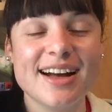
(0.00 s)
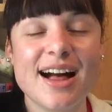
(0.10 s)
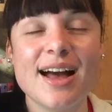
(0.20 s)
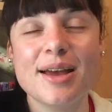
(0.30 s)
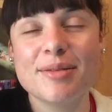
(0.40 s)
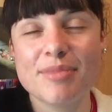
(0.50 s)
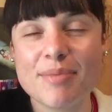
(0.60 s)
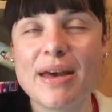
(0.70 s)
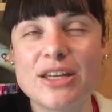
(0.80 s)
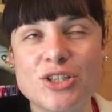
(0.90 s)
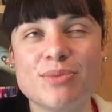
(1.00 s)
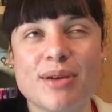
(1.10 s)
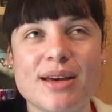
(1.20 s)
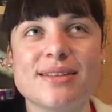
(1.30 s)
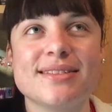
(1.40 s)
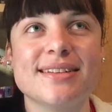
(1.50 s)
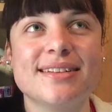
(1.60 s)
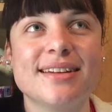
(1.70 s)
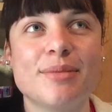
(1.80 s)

I'm a patient person.